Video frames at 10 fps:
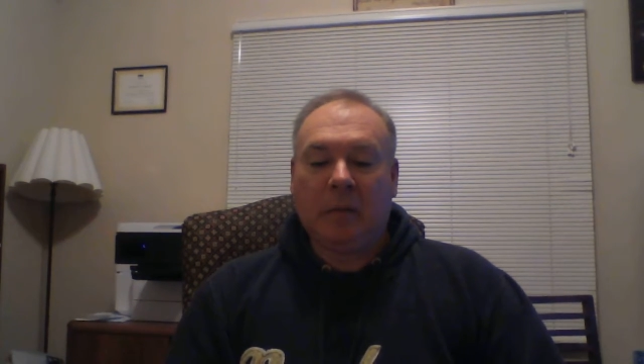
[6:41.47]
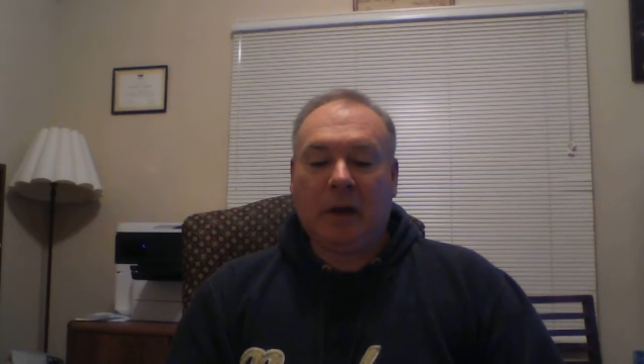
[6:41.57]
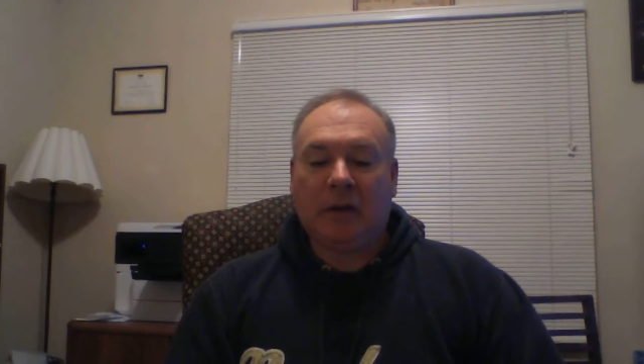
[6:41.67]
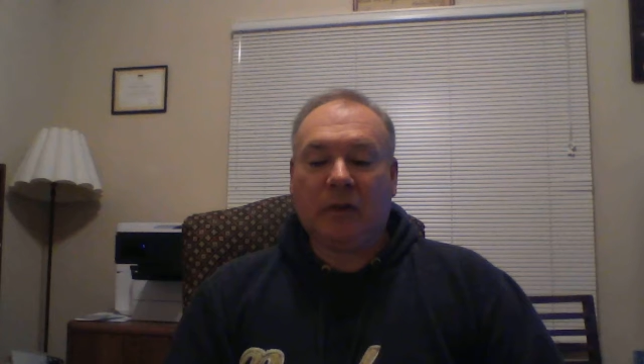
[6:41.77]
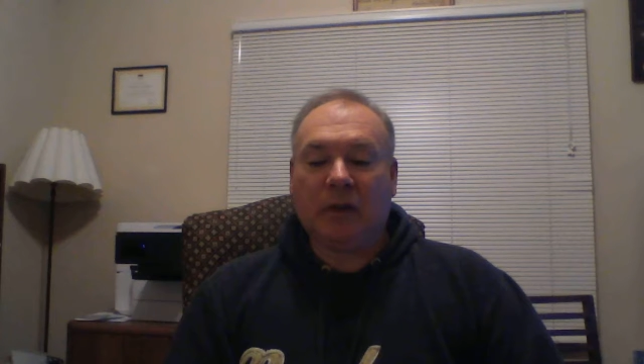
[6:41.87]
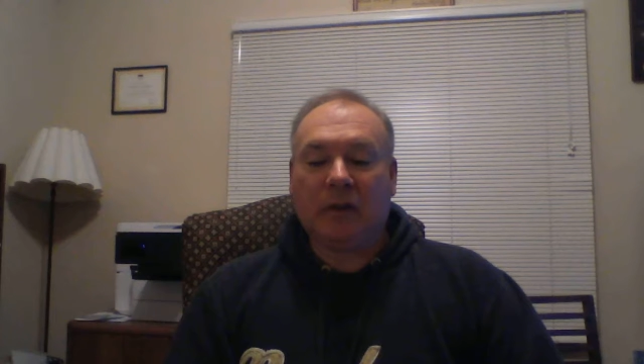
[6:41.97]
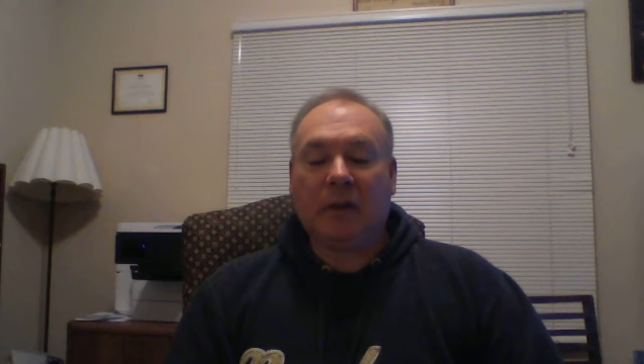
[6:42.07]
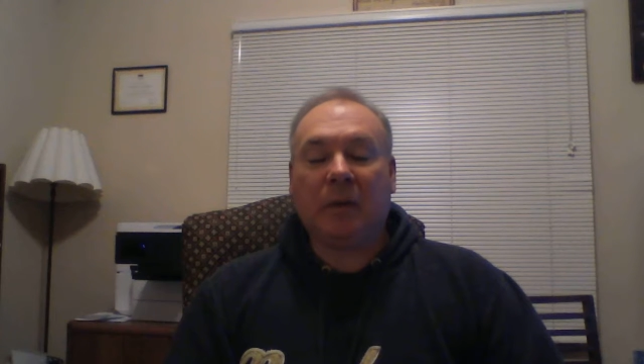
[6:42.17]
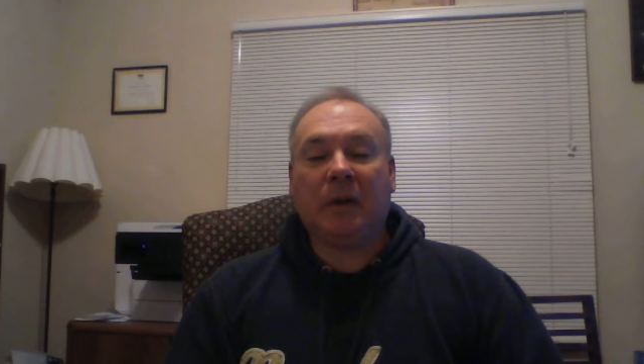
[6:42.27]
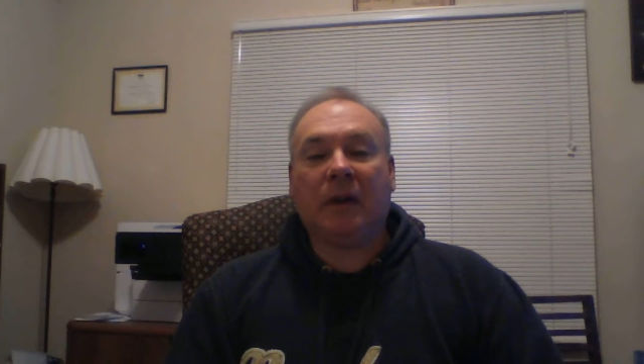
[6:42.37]
Page
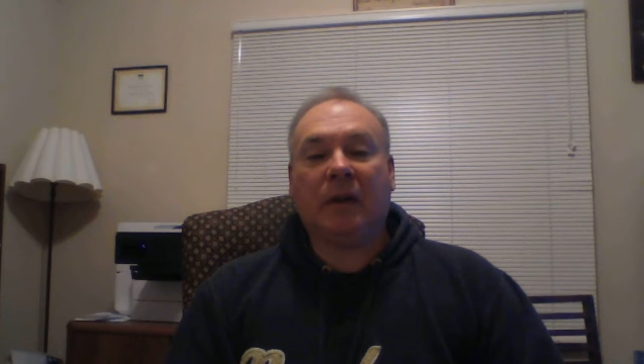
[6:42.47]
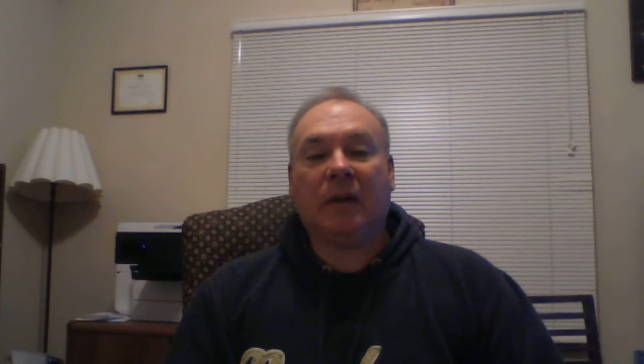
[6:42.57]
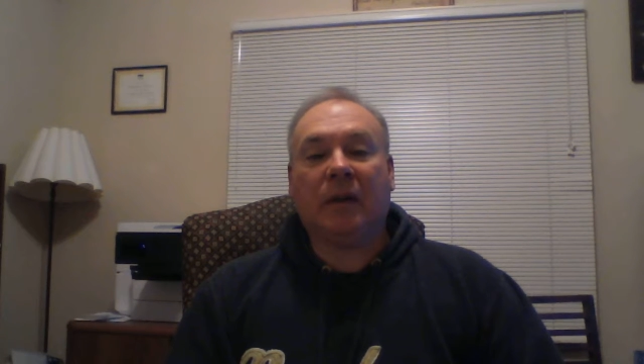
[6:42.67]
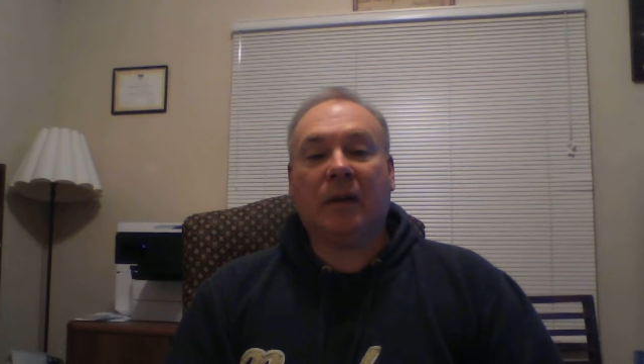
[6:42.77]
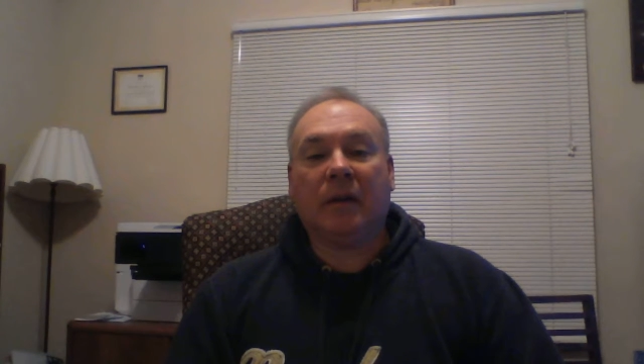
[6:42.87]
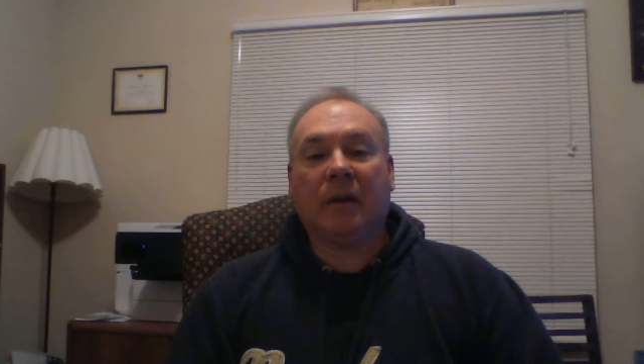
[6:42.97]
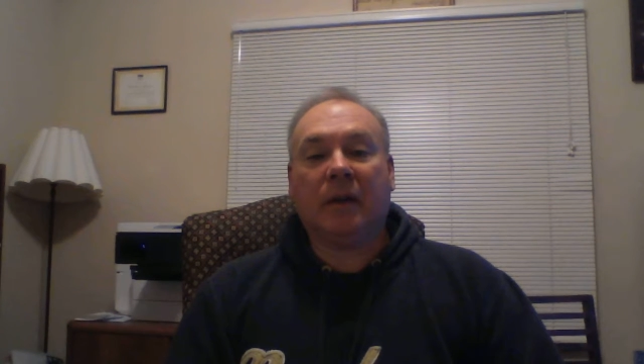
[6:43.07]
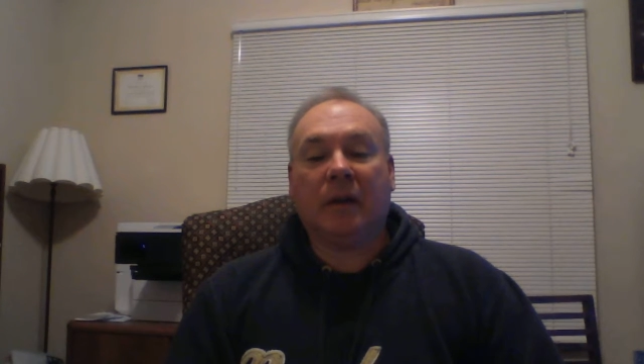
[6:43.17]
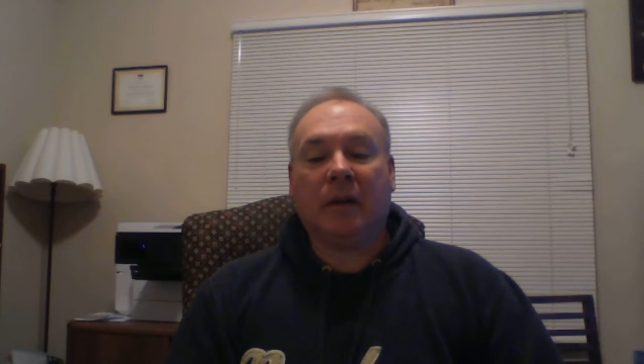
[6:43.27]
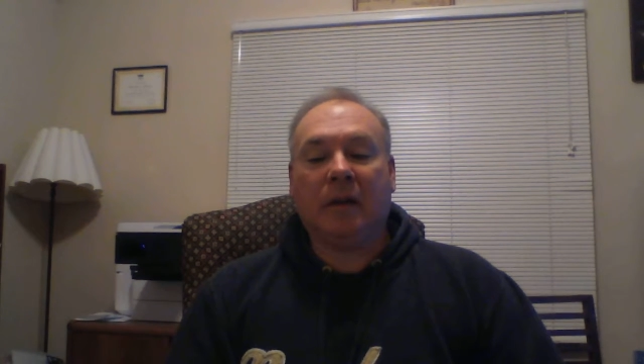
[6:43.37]
60, we get into
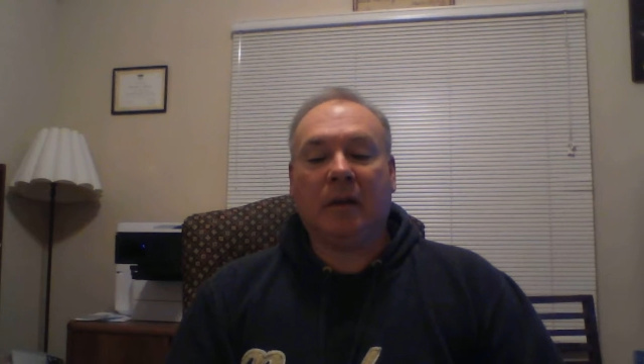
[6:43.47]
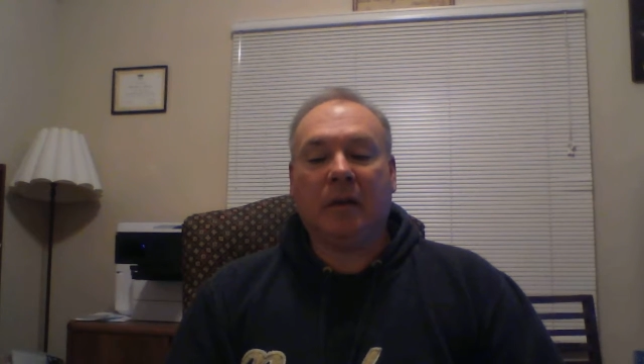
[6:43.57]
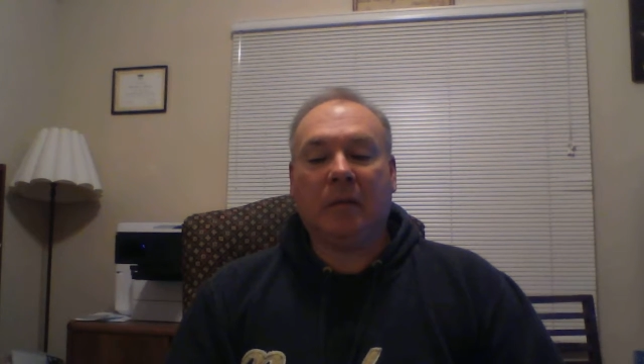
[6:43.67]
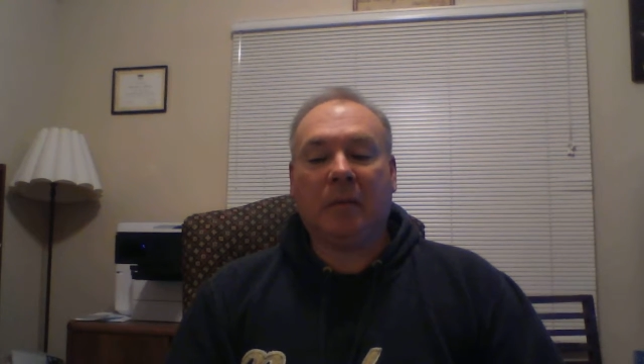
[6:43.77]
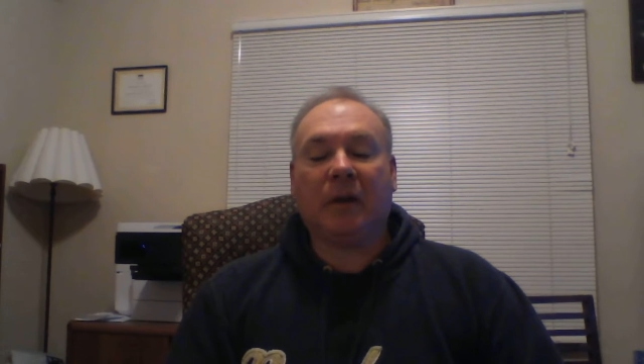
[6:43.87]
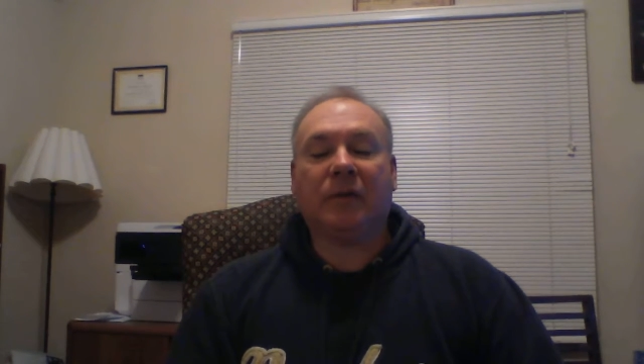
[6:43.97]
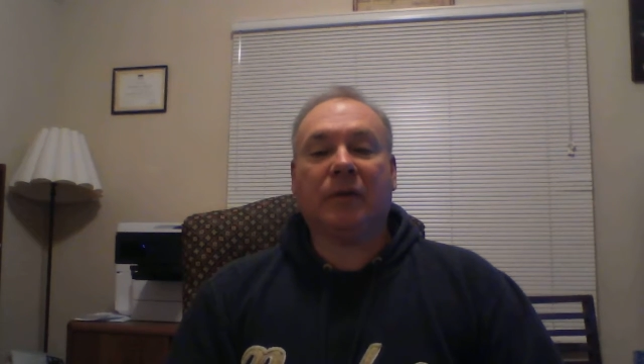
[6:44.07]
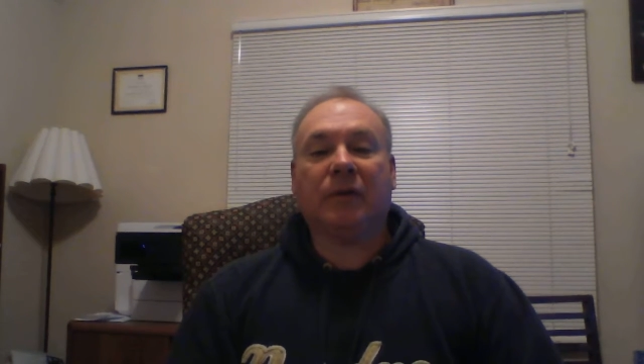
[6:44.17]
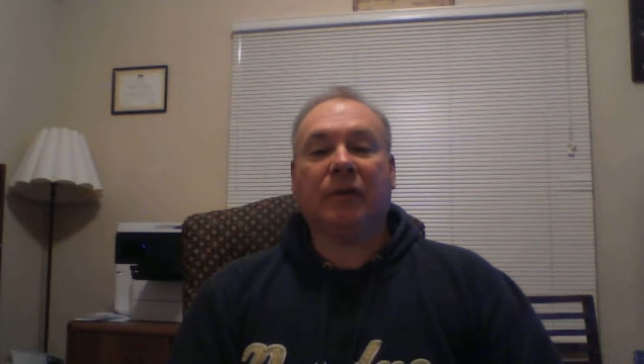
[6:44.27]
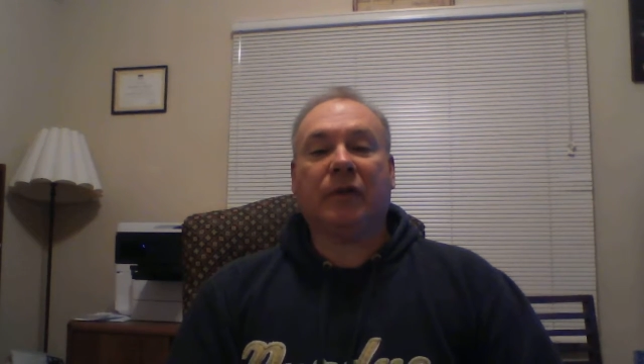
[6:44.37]
the
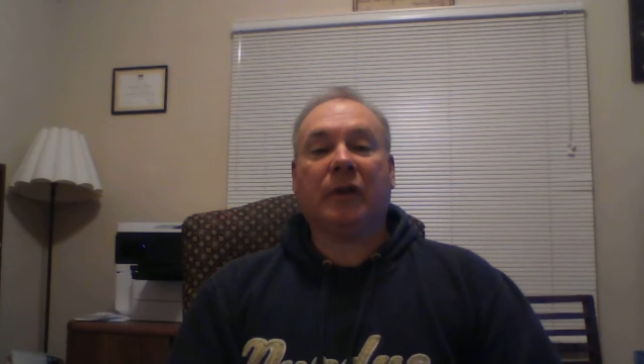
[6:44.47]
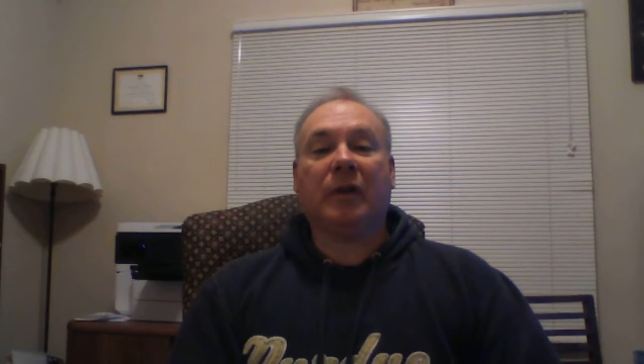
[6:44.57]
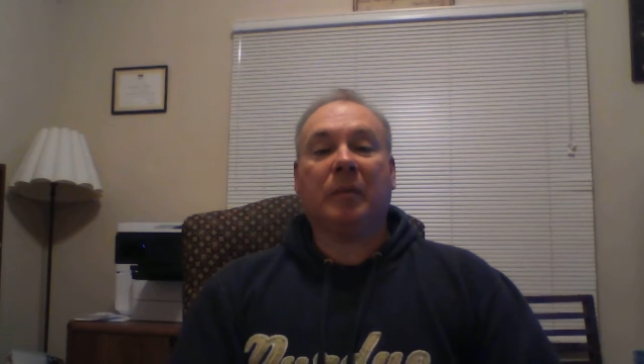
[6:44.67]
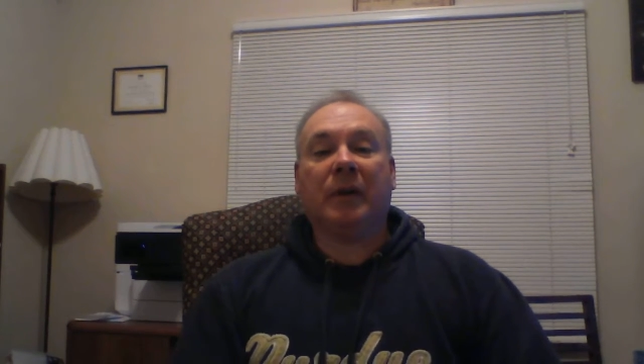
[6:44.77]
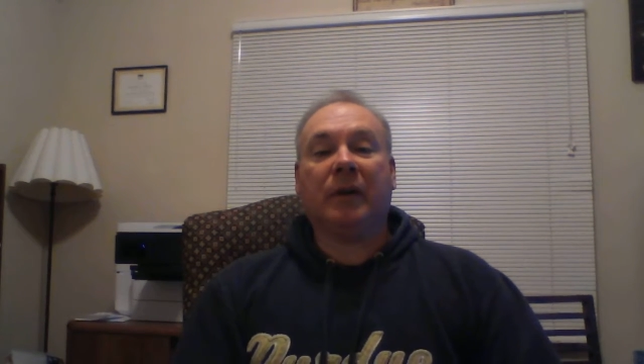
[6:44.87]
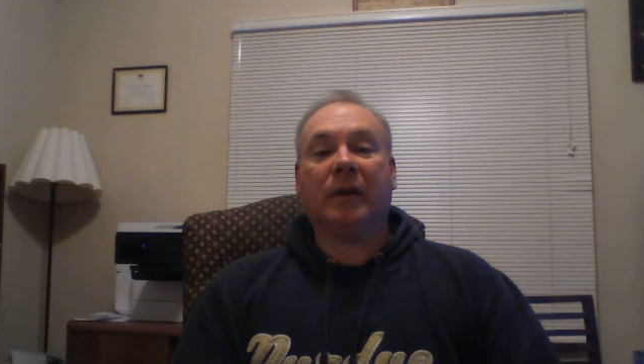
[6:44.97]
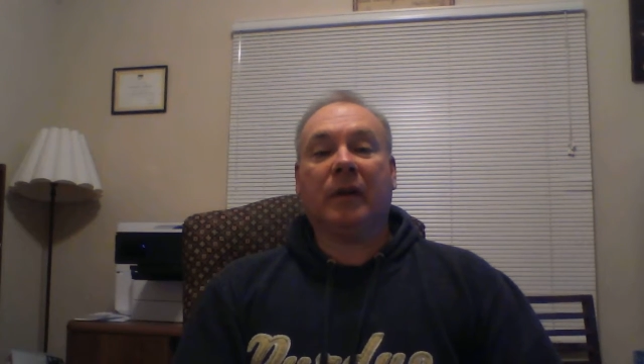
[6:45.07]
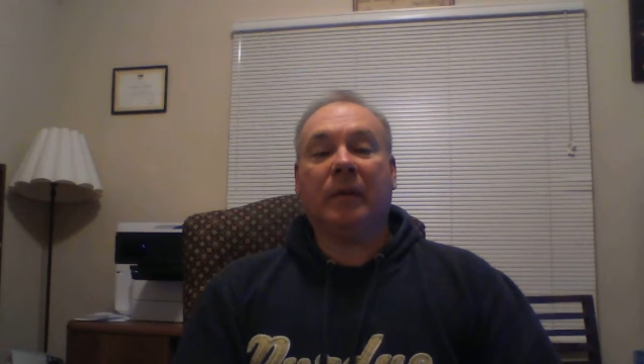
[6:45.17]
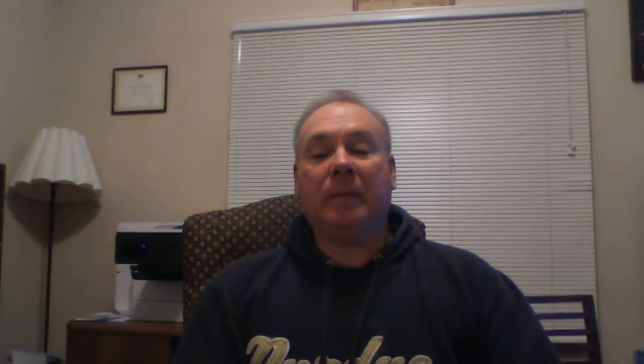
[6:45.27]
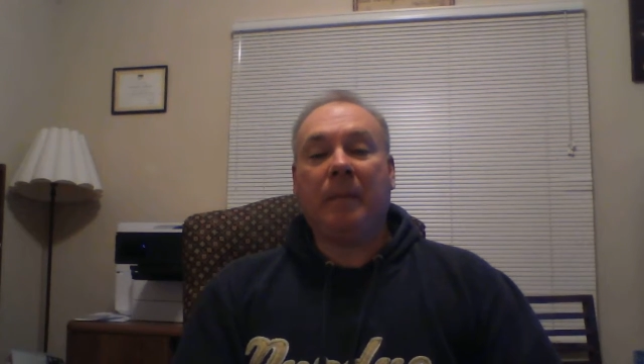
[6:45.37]
measures of
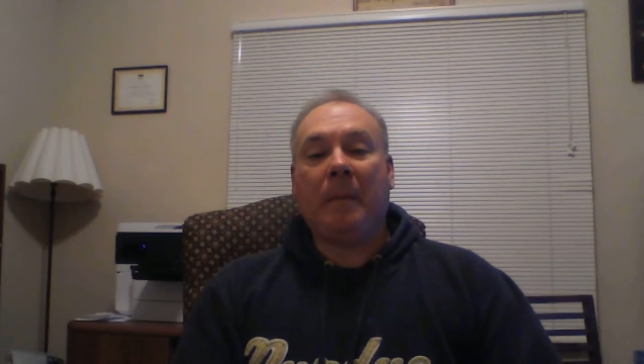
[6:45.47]
variability.